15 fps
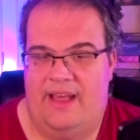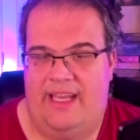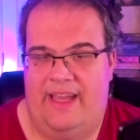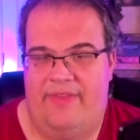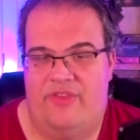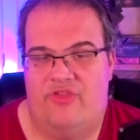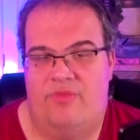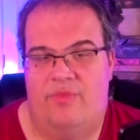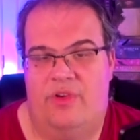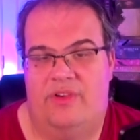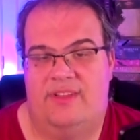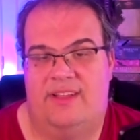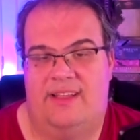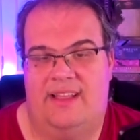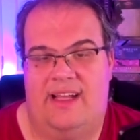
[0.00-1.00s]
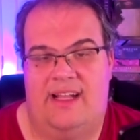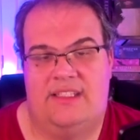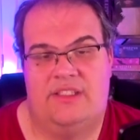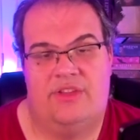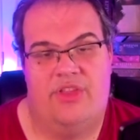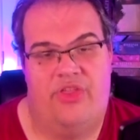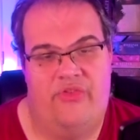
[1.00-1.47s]
If this removes the
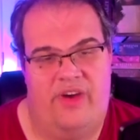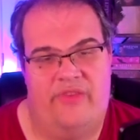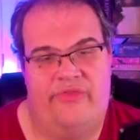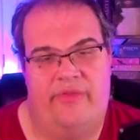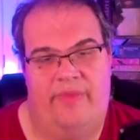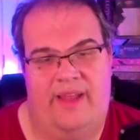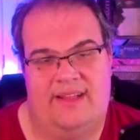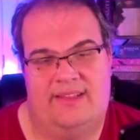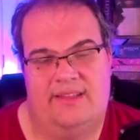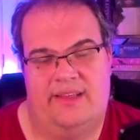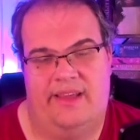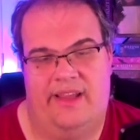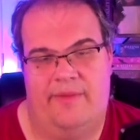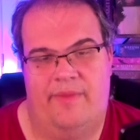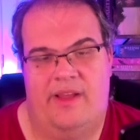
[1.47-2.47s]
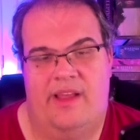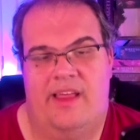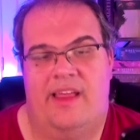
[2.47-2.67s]
last threat from that scheme,